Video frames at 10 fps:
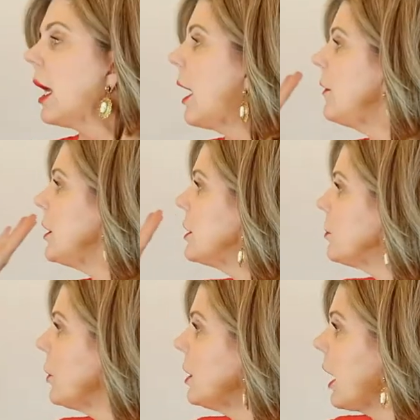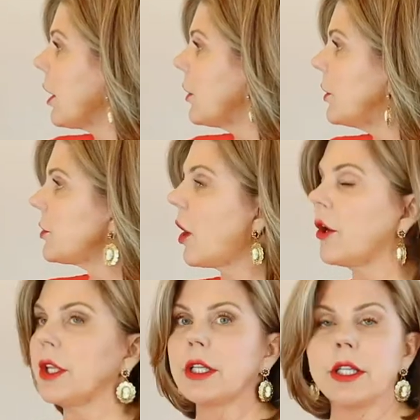And these spring colors are
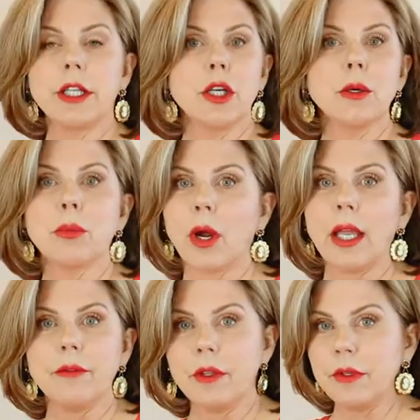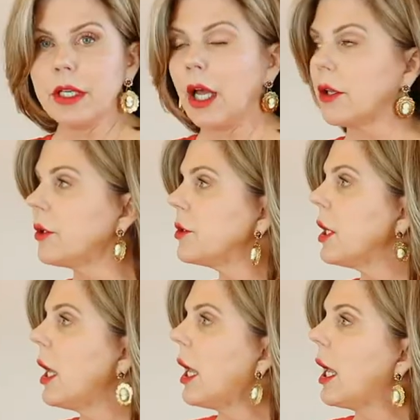the clear, bright, vivid colors,
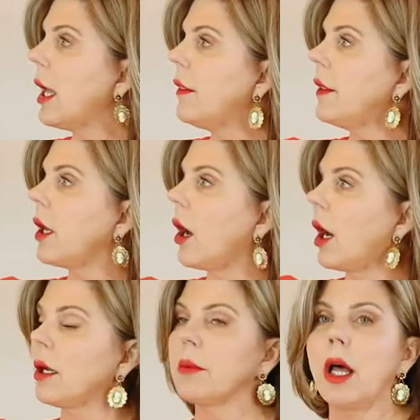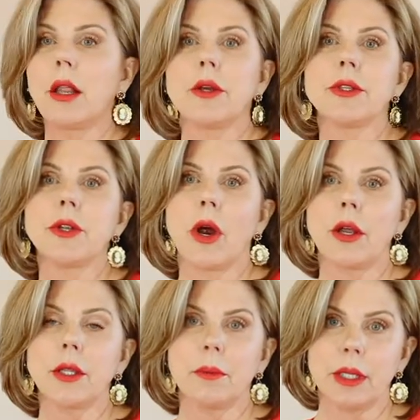and the autumn colors are
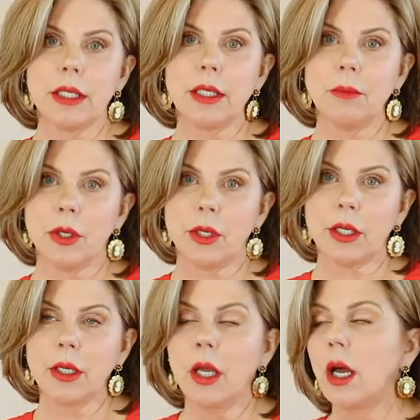the blended, muted,